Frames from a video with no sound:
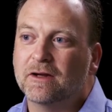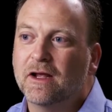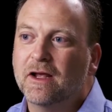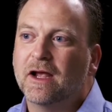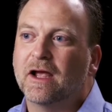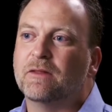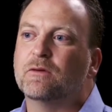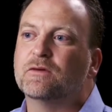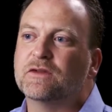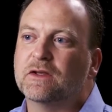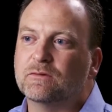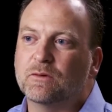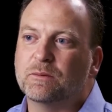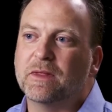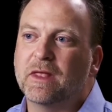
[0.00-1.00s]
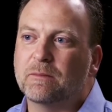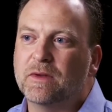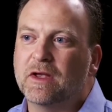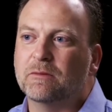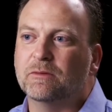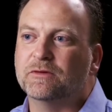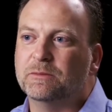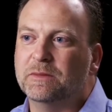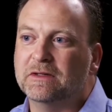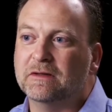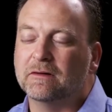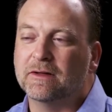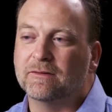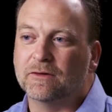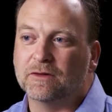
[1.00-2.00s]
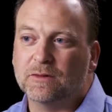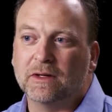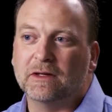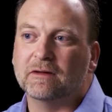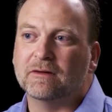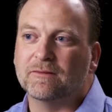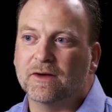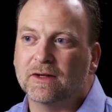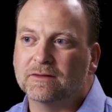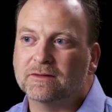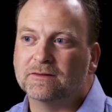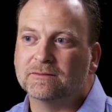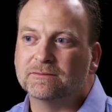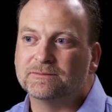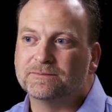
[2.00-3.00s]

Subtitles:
and those things will then be able to be delivered to any device.